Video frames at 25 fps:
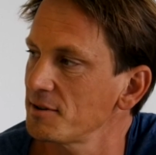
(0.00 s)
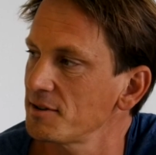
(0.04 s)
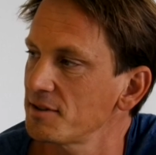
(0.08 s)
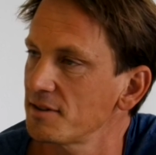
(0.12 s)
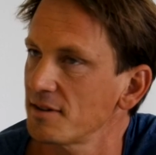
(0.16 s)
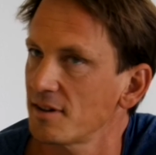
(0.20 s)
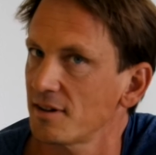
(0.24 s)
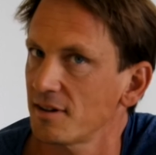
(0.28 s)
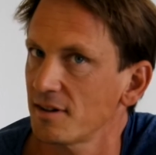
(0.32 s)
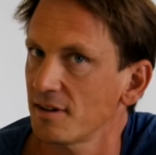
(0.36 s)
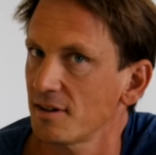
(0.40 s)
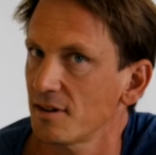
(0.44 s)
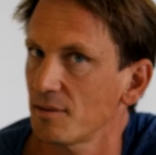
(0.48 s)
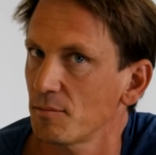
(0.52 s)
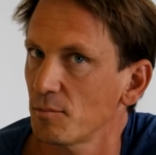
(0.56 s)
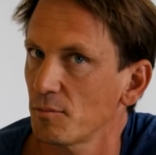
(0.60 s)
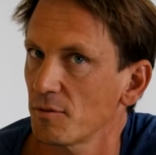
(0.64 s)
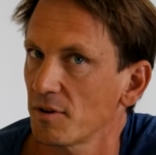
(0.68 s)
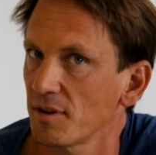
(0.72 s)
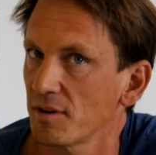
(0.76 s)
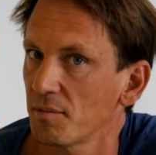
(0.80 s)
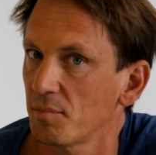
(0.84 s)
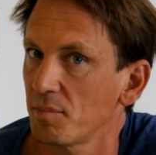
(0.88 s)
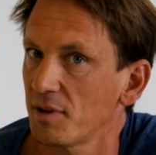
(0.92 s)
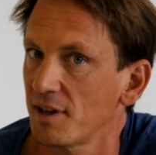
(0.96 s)
we started up
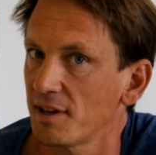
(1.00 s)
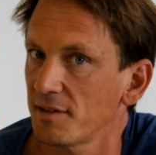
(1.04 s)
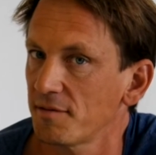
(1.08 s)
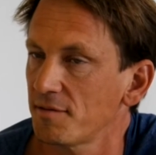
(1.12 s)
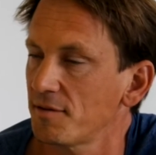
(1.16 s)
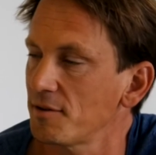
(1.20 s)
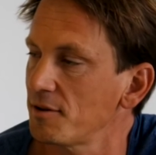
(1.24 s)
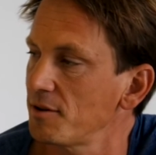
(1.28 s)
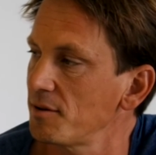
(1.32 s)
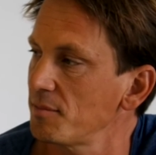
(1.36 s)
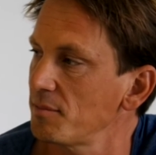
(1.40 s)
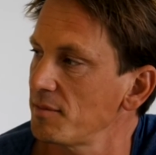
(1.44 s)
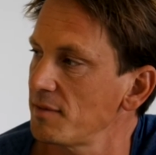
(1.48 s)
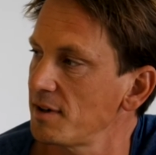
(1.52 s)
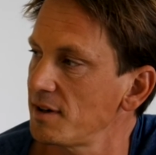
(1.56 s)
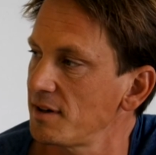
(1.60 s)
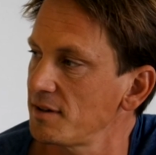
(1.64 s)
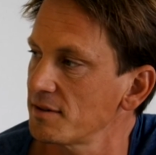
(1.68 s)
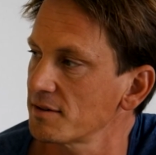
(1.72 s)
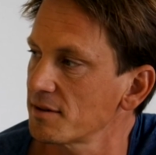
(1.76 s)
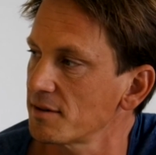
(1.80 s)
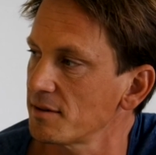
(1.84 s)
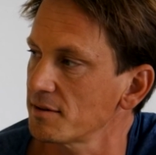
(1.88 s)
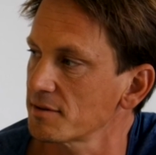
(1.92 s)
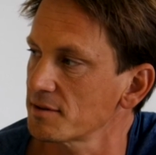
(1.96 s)
with a platform that
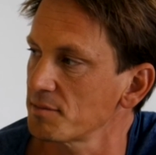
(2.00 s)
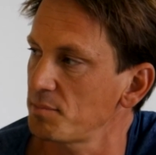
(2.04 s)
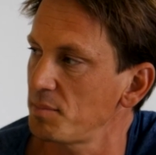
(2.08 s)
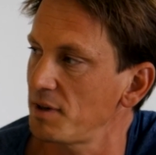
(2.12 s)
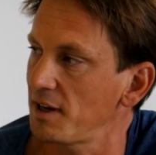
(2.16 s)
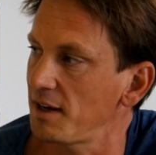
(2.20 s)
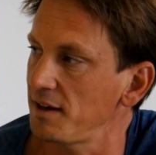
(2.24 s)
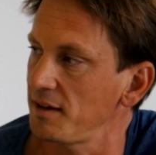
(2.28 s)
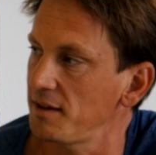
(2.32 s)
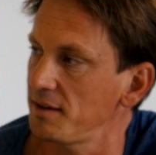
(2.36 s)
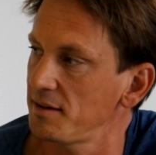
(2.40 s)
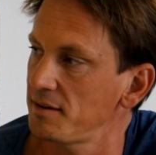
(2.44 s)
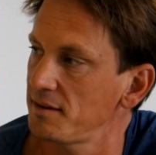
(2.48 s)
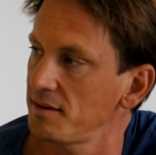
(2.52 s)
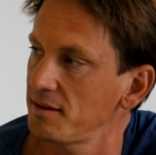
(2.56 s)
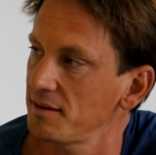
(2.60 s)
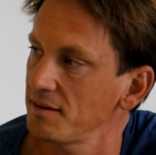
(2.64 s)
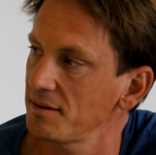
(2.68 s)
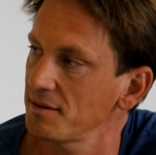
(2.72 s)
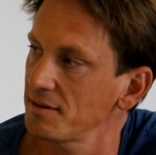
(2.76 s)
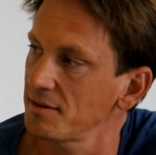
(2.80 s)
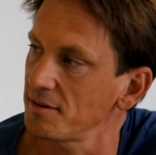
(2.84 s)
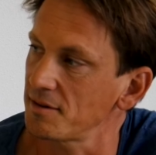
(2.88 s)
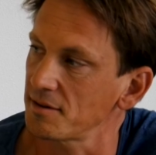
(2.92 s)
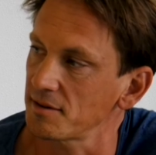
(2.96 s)
is called
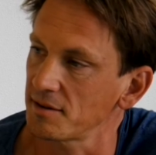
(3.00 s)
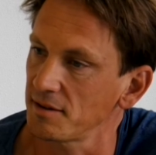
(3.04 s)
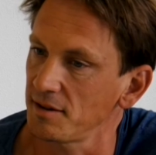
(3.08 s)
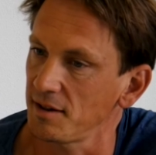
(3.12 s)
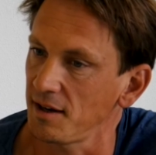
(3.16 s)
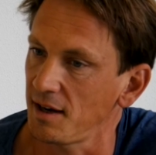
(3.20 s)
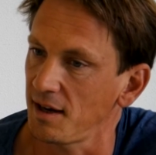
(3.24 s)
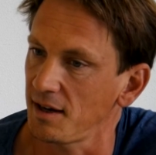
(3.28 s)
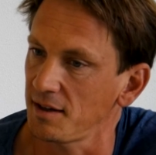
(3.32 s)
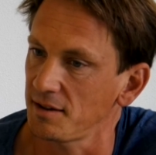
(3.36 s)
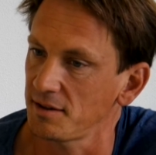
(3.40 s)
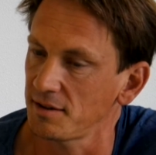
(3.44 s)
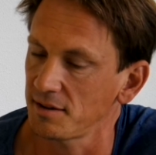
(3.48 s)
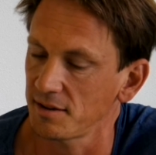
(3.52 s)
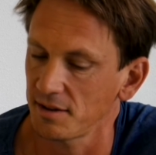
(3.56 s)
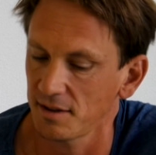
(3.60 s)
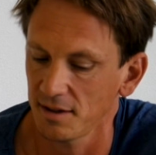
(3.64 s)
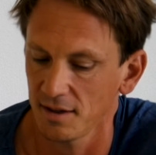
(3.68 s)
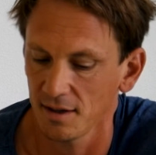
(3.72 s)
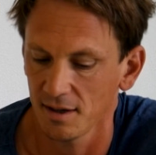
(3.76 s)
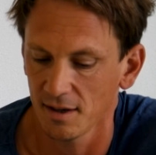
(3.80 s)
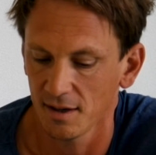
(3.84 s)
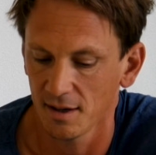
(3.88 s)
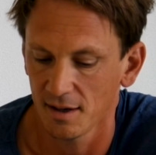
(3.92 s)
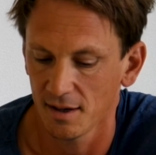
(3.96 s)
Lend.ch,
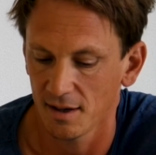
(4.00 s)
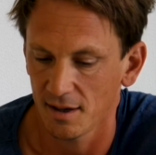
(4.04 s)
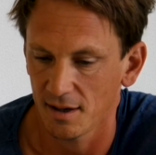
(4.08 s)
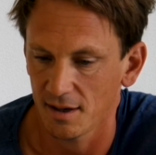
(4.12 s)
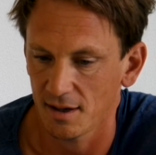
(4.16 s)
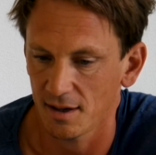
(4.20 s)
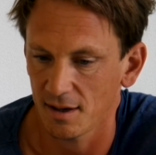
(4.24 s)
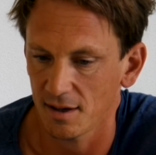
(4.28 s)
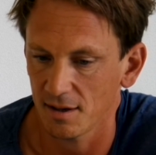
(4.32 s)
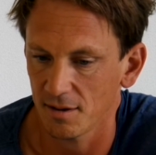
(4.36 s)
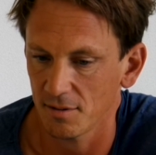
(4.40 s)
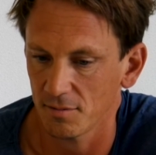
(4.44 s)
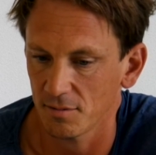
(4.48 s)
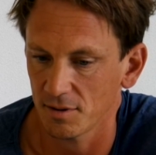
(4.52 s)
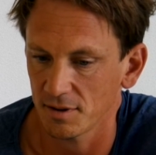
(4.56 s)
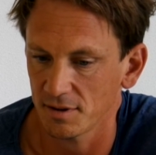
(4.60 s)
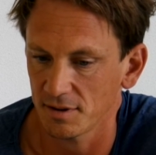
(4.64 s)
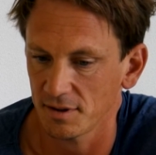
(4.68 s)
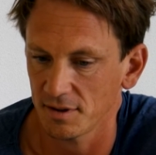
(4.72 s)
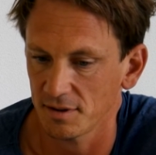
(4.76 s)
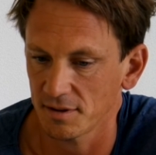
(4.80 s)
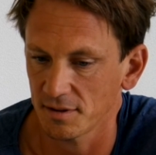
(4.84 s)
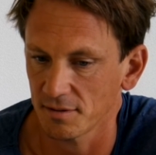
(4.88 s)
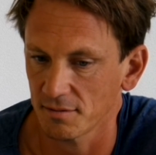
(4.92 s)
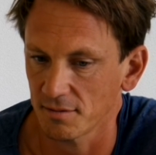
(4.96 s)

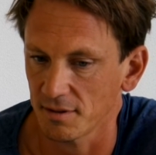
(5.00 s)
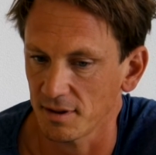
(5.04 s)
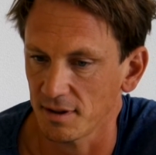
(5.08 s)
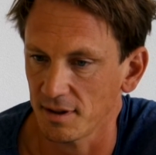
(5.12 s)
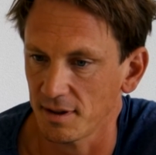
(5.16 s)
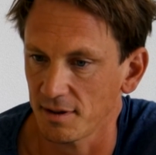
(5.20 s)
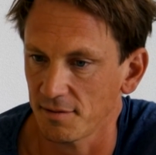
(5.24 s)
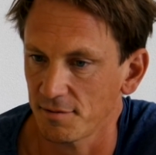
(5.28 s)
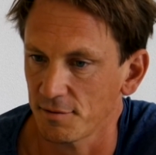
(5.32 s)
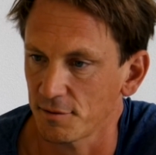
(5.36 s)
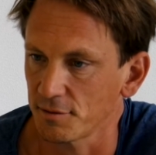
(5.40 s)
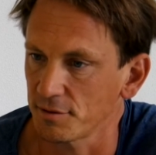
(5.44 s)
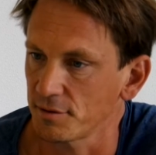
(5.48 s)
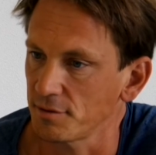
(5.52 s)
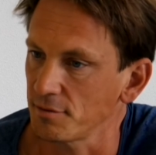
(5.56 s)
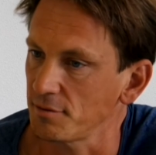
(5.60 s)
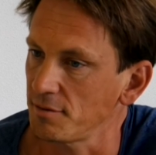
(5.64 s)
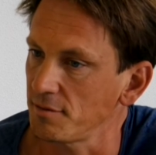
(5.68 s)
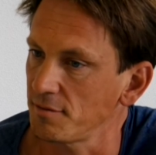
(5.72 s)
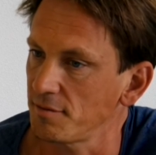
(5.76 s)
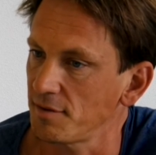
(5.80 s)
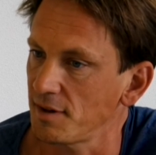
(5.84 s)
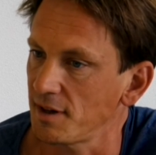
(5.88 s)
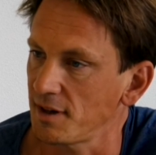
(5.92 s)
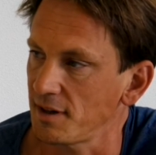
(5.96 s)
which is only there for
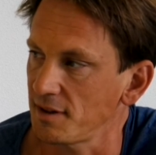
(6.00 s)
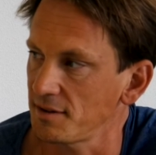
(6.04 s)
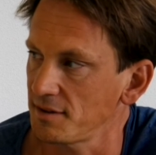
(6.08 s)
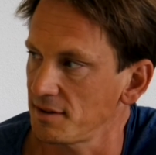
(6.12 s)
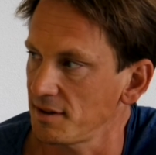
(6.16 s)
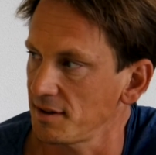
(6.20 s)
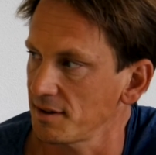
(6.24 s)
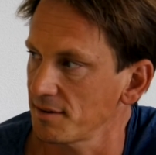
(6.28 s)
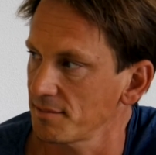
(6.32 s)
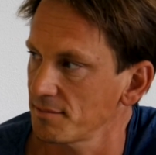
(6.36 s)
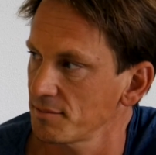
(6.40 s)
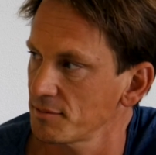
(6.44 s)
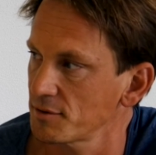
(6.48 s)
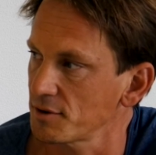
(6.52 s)
student financing.